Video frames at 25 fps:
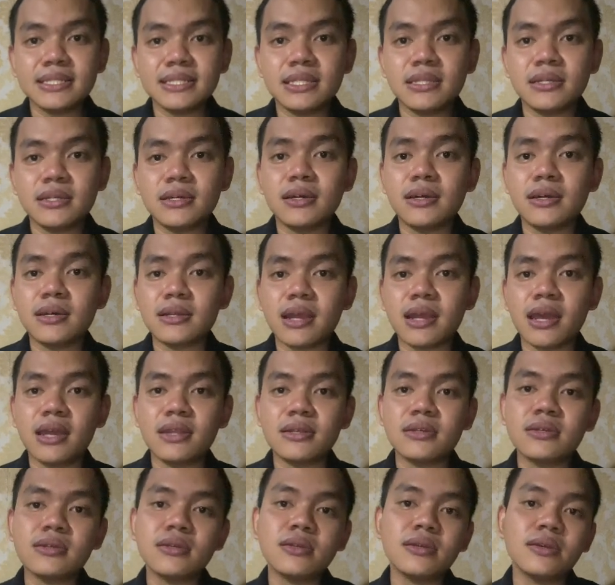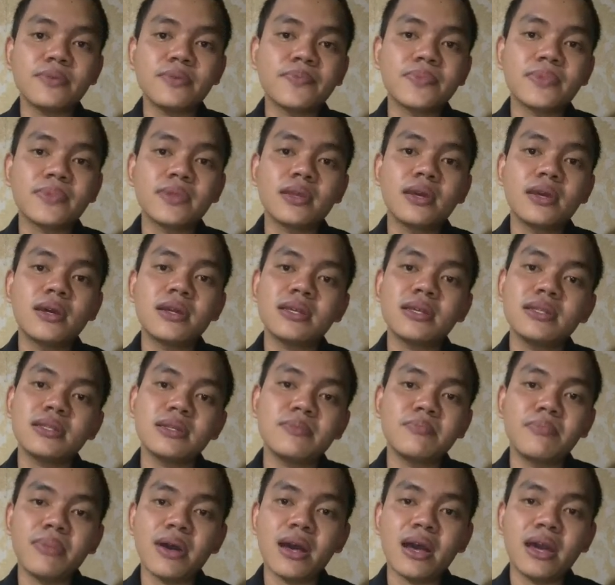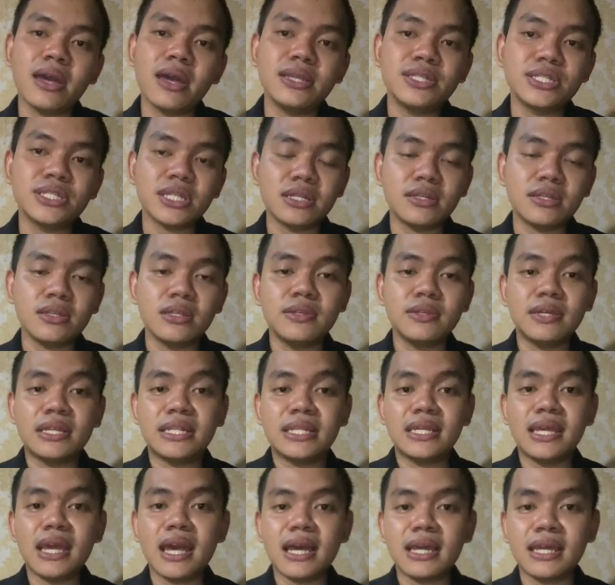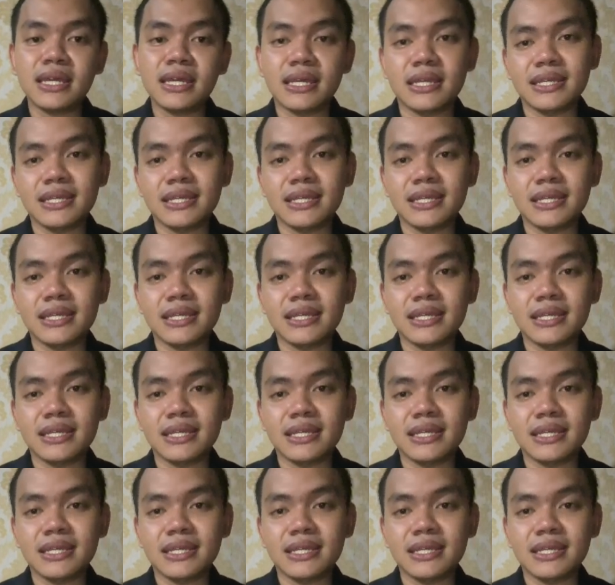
The writer written by Gene Luen Yang.